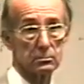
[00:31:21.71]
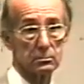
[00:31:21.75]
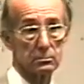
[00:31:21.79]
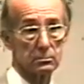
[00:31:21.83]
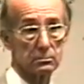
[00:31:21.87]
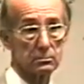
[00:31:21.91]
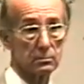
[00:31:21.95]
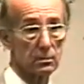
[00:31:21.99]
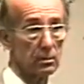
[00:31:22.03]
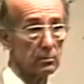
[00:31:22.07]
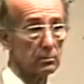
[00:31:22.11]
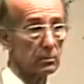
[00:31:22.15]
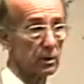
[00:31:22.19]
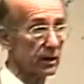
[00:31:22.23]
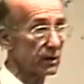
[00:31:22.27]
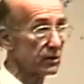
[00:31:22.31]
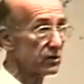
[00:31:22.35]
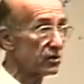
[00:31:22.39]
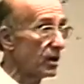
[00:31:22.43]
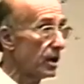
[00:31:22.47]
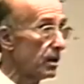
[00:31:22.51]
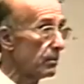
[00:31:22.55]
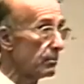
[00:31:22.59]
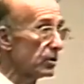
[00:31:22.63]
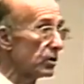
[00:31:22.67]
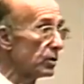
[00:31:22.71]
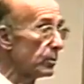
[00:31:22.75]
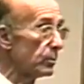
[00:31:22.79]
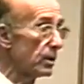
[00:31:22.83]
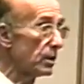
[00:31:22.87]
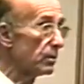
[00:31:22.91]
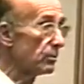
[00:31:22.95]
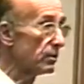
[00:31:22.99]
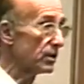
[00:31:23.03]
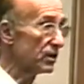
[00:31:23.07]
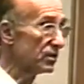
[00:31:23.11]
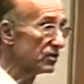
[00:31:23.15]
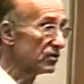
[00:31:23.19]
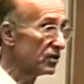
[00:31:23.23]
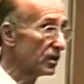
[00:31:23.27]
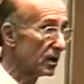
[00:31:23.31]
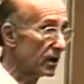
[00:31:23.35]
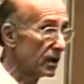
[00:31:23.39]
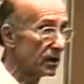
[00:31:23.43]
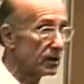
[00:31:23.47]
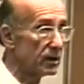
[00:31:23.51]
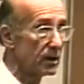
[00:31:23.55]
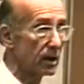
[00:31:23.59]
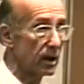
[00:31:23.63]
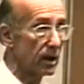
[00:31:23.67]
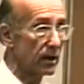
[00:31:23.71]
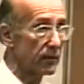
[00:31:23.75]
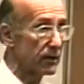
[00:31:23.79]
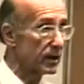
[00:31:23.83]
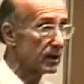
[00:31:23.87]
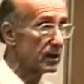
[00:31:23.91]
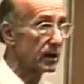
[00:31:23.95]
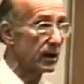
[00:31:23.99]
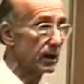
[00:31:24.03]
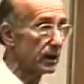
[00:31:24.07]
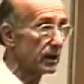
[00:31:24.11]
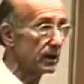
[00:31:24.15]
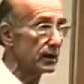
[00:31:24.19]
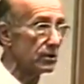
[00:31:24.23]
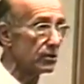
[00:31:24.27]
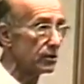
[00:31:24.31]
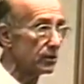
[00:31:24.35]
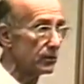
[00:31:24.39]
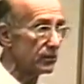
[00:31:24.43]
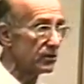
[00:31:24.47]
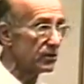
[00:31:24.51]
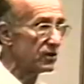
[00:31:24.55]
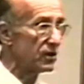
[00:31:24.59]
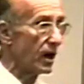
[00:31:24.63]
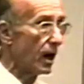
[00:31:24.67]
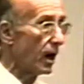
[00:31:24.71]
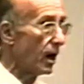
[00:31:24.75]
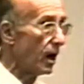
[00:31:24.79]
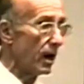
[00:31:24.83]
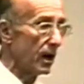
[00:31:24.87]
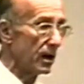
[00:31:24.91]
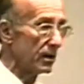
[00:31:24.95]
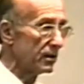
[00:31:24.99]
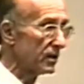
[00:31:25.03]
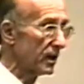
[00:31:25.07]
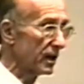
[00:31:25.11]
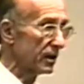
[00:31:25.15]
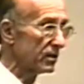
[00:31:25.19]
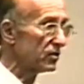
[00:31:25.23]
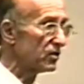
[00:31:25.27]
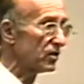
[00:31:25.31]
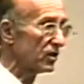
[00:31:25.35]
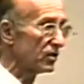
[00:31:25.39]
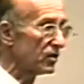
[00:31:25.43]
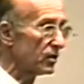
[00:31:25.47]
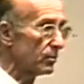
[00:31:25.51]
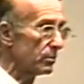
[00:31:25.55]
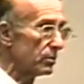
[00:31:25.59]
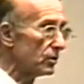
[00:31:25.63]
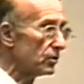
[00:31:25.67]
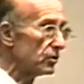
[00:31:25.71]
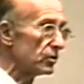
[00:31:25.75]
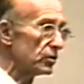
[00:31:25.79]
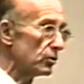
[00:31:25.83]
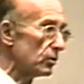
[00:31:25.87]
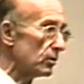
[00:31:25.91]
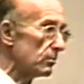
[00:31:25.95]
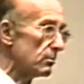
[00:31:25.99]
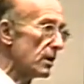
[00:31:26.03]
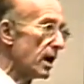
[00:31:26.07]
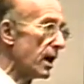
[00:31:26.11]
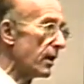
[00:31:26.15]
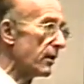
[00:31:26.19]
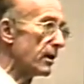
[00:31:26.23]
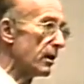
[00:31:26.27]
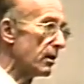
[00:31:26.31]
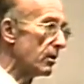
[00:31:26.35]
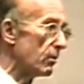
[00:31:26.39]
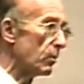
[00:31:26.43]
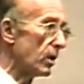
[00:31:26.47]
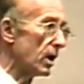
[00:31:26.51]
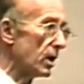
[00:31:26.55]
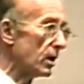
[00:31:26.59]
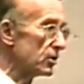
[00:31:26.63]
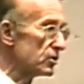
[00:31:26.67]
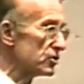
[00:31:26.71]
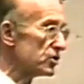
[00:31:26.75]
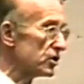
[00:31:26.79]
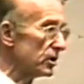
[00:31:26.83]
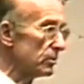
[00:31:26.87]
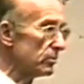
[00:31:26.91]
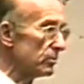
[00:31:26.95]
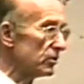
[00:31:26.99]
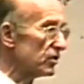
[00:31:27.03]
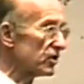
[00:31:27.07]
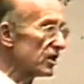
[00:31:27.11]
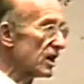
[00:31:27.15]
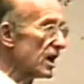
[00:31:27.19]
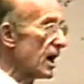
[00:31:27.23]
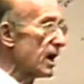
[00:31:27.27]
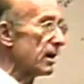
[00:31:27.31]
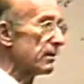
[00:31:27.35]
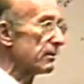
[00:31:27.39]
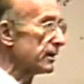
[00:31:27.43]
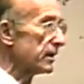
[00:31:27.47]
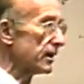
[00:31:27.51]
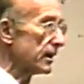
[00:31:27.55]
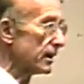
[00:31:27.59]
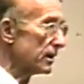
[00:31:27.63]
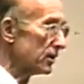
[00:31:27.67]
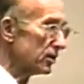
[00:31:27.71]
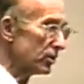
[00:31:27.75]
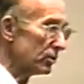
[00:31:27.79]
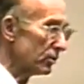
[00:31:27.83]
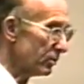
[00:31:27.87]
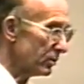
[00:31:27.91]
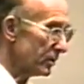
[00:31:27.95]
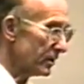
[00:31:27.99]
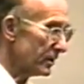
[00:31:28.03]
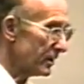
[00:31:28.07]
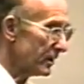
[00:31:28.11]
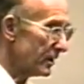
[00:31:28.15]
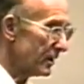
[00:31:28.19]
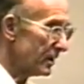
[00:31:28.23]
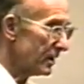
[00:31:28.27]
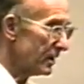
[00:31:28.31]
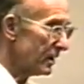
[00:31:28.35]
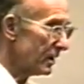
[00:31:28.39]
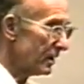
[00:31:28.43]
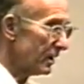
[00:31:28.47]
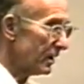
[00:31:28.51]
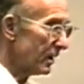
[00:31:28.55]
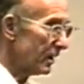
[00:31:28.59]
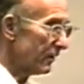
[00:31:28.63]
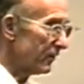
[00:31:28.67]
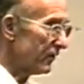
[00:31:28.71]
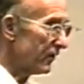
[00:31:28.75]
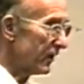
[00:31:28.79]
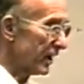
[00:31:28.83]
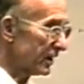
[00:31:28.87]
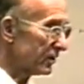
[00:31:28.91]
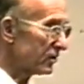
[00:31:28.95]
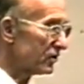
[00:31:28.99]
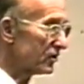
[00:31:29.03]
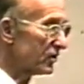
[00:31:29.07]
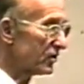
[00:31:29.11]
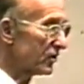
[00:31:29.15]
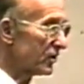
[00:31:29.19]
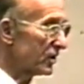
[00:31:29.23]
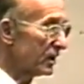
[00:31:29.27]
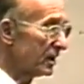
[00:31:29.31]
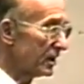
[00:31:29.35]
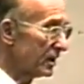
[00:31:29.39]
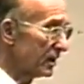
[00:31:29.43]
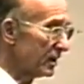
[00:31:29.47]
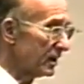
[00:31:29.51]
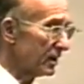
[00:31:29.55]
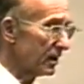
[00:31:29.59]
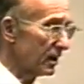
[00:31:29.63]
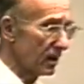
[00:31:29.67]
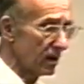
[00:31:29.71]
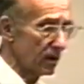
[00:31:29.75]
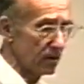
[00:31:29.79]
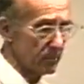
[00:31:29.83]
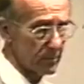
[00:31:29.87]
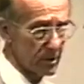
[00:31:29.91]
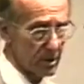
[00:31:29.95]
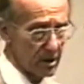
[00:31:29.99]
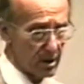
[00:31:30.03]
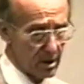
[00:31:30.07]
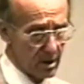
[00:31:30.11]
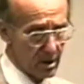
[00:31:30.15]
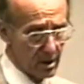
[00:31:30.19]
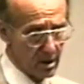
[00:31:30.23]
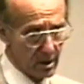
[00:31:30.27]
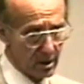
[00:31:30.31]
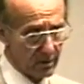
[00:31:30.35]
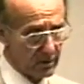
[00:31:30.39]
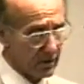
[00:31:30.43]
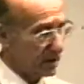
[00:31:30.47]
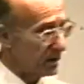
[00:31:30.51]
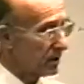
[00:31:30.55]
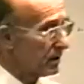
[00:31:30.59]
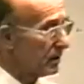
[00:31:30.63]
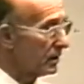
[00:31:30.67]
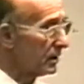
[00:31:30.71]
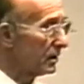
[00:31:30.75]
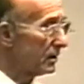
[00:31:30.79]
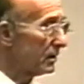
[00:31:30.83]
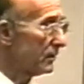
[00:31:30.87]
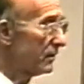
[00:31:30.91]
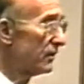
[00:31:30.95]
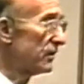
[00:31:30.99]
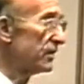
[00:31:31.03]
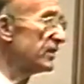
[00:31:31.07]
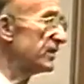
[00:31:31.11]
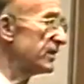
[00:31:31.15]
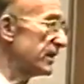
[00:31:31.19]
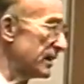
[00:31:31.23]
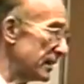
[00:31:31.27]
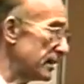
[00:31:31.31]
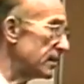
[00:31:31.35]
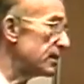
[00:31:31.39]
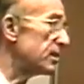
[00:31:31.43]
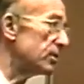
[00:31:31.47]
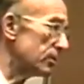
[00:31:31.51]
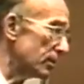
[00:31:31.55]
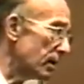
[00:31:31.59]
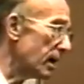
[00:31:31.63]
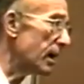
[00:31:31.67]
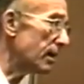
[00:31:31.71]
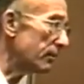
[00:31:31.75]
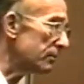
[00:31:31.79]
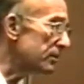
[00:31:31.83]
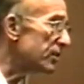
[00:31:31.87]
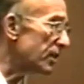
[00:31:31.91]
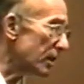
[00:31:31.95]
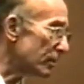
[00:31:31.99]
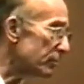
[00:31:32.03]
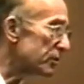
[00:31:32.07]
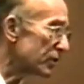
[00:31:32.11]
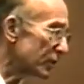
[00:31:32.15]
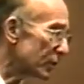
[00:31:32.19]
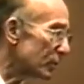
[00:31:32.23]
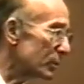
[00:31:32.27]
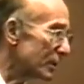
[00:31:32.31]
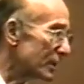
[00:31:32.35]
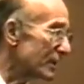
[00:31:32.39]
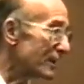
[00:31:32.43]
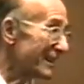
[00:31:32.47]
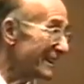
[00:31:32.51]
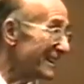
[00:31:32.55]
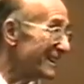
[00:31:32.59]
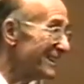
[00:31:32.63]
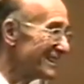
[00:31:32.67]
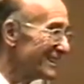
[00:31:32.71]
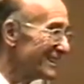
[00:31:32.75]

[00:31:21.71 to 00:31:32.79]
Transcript: What example do I want to take? Yeah, the kind of diet accessible to your mother while she was carrying you affects the kind of physique you have subsequently.